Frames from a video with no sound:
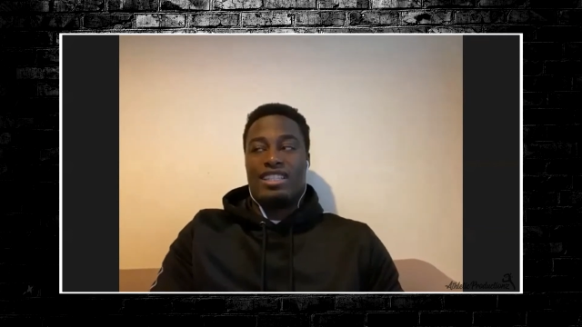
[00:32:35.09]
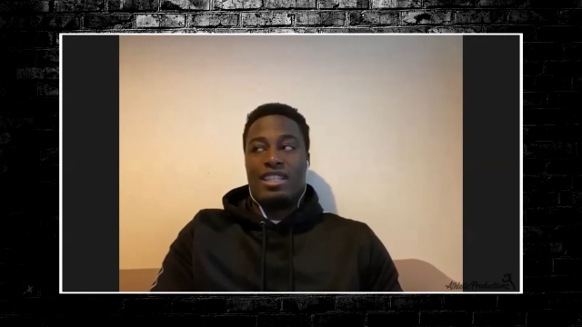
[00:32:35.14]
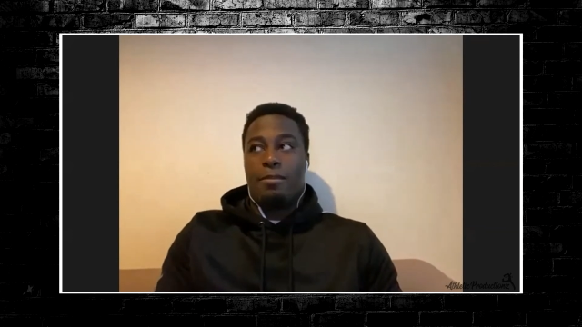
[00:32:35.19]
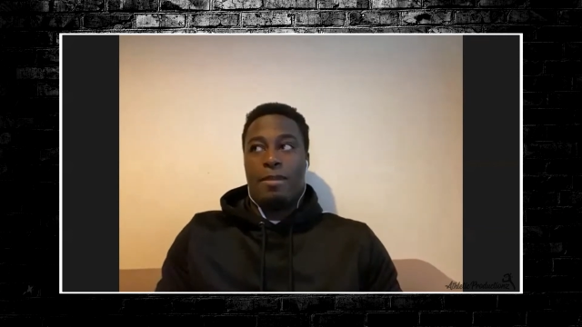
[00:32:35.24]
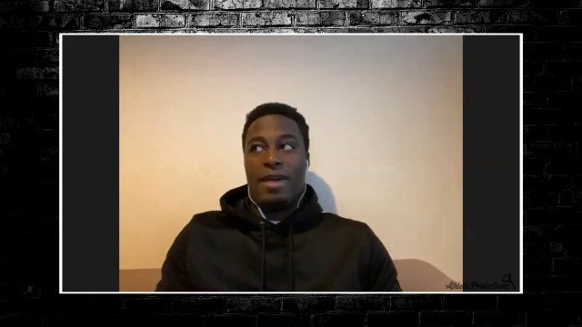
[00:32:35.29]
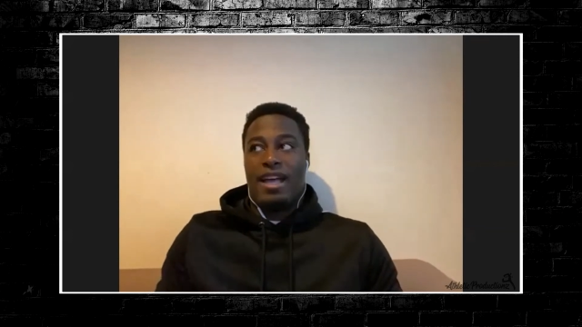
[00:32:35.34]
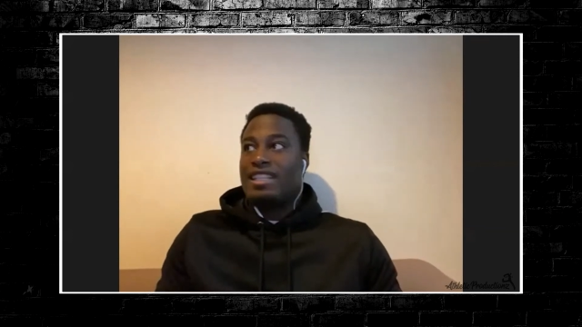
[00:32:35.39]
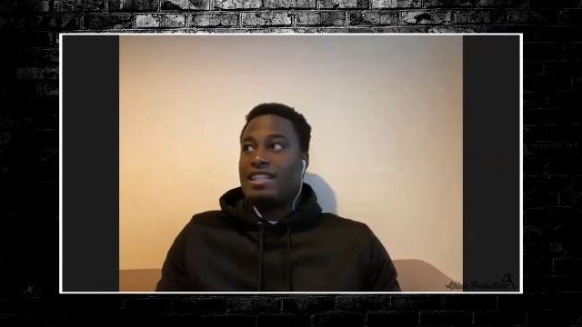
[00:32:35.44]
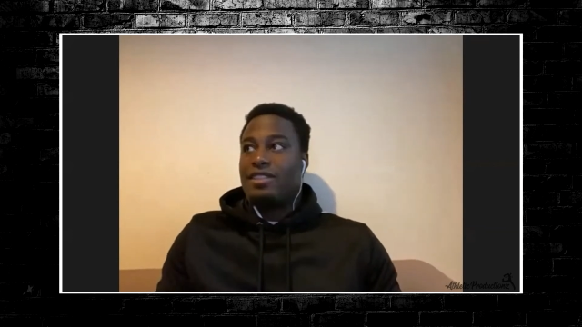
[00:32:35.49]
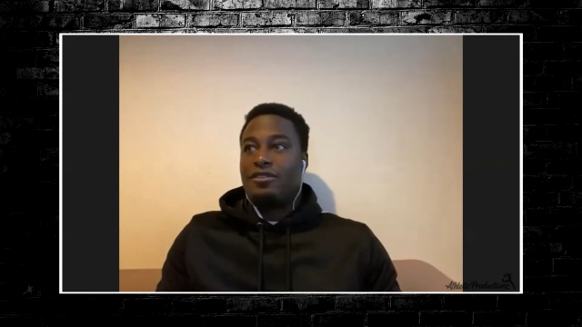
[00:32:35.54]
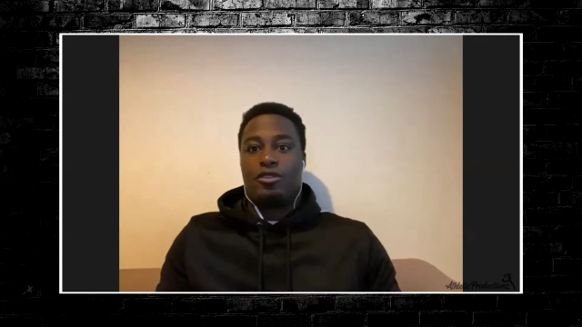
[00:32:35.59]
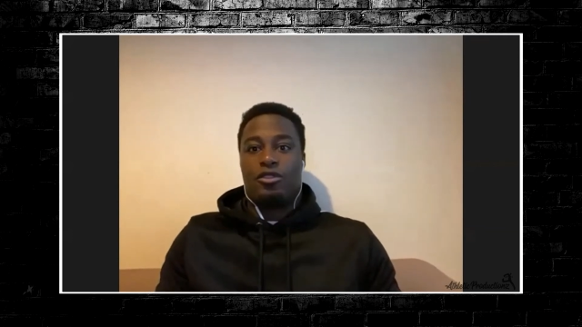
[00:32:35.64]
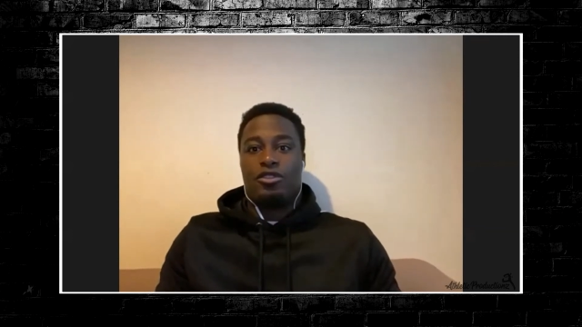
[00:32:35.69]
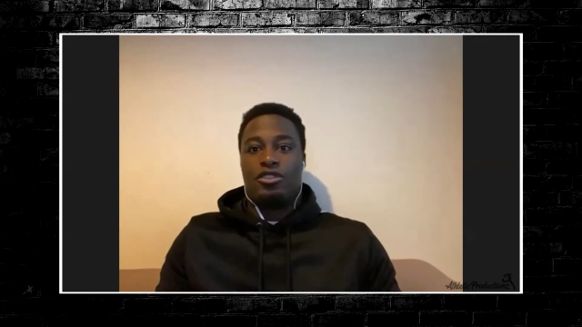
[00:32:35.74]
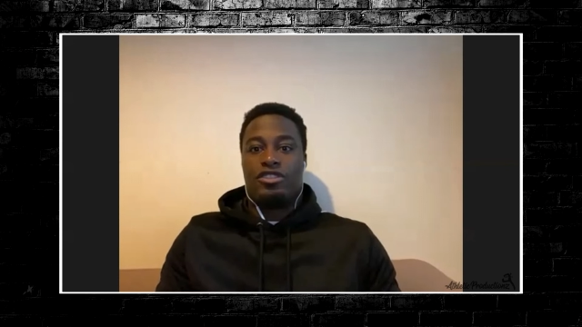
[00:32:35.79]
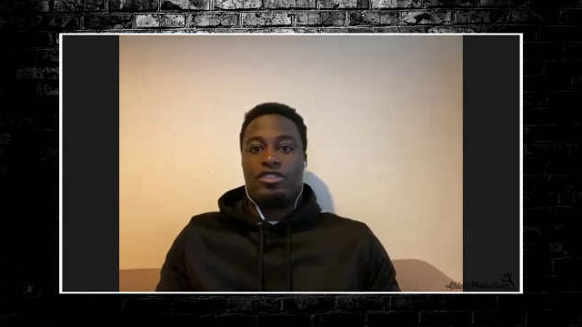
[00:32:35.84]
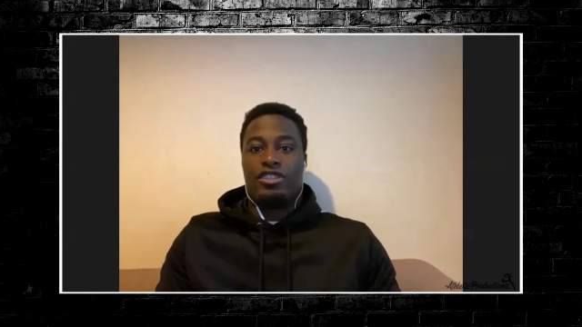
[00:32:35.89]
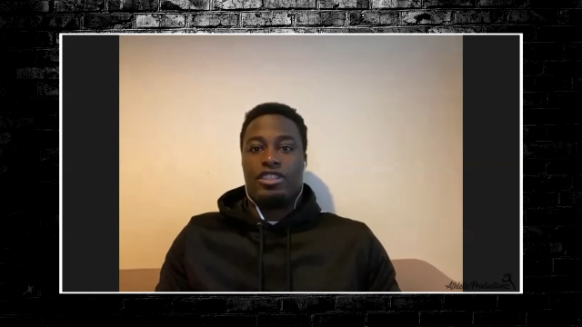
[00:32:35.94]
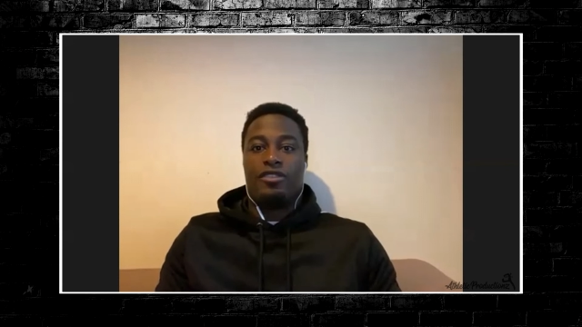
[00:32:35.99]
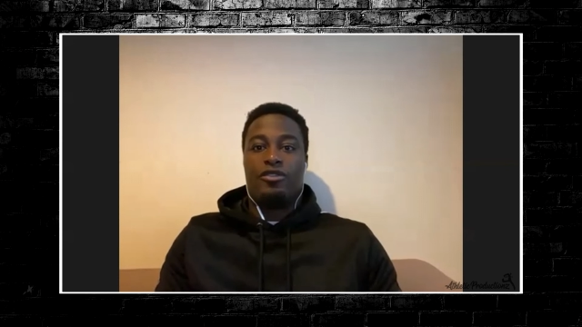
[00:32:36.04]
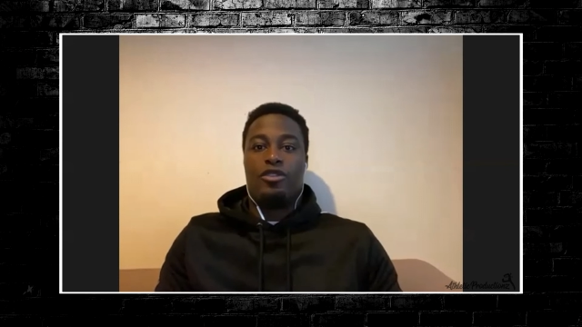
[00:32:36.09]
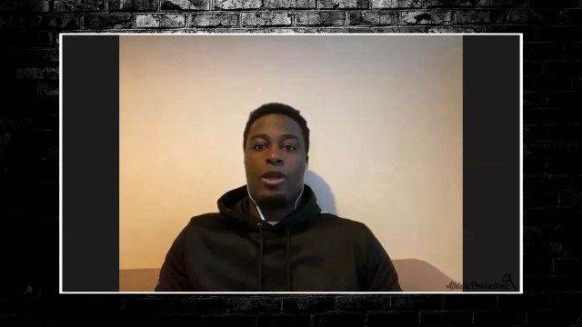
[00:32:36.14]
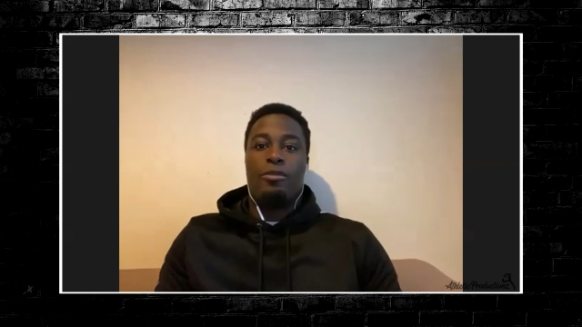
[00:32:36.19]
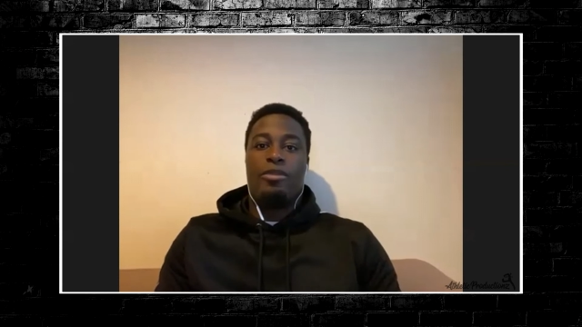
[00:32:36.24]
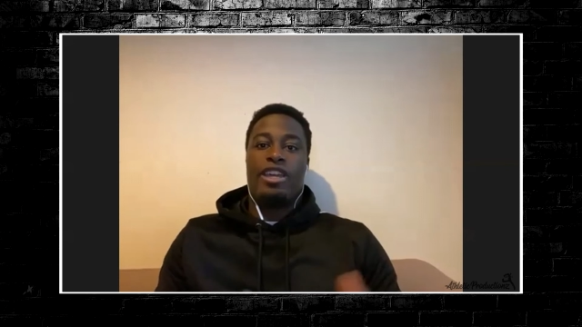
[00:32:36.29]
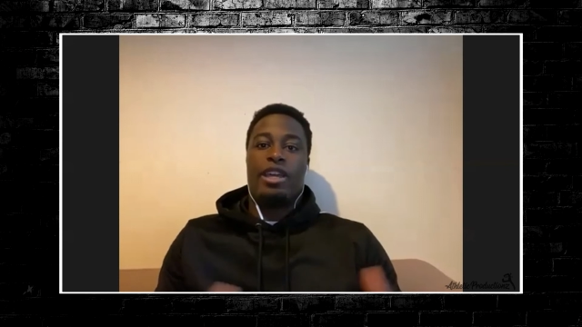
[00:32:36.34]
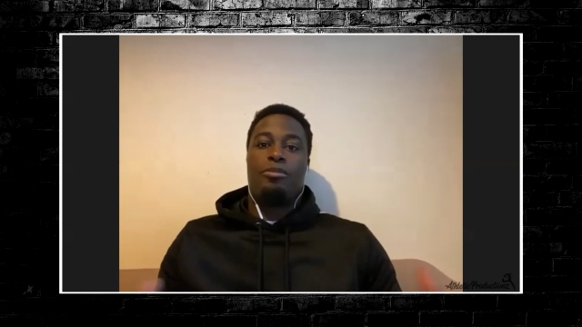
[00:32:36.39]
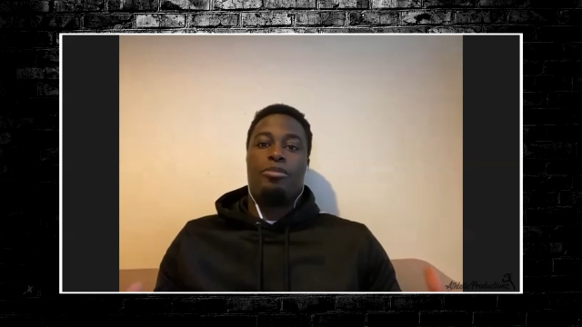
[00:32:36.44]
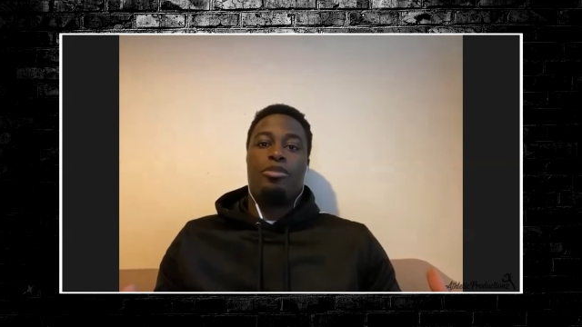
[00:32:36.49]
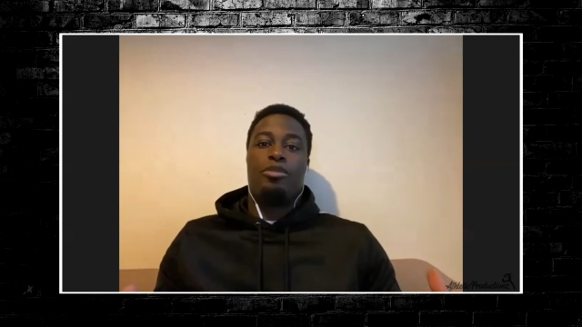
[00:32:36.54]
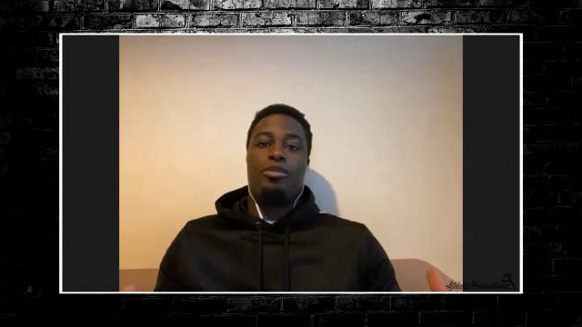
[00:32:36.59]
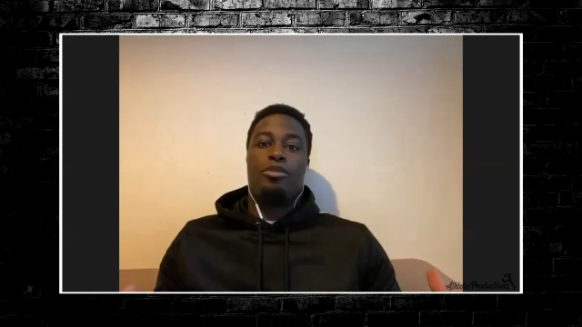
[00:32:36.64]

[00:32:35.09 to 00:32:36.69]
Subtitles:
a massive country. They've got a bigger pool.